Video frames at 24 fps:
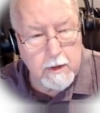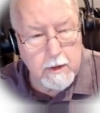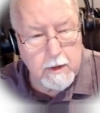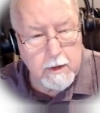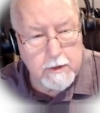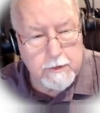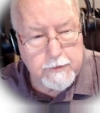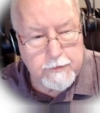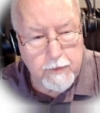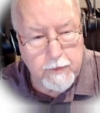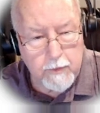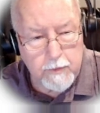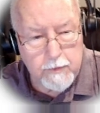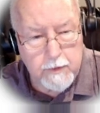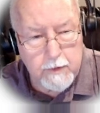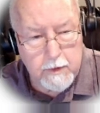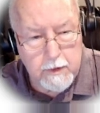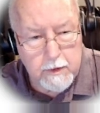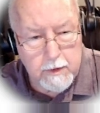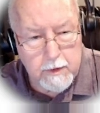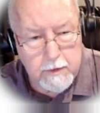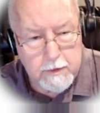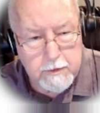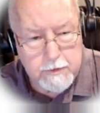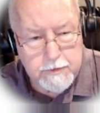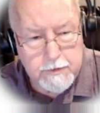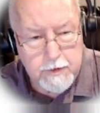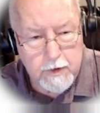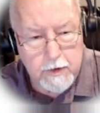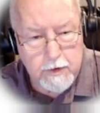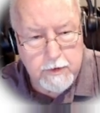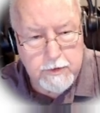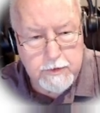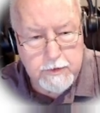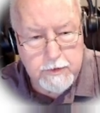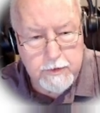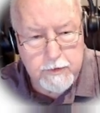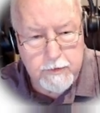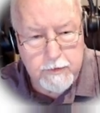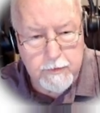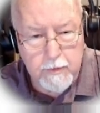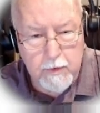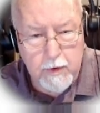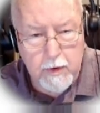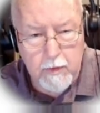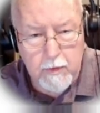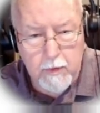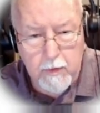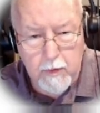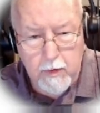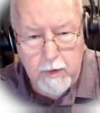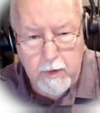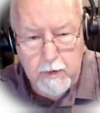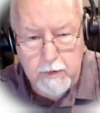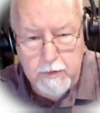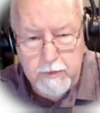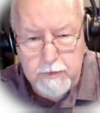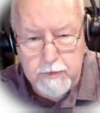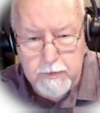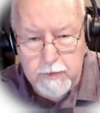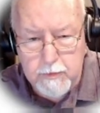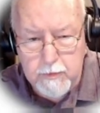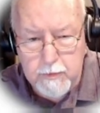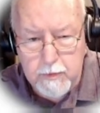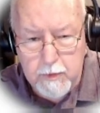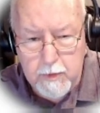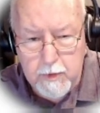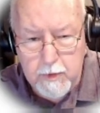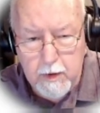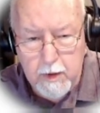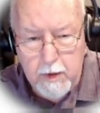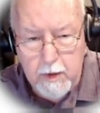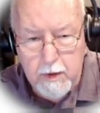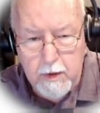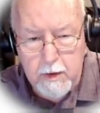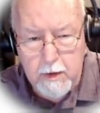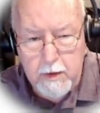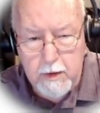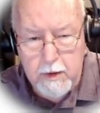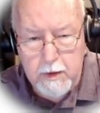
So the church throughout all Jew, uh,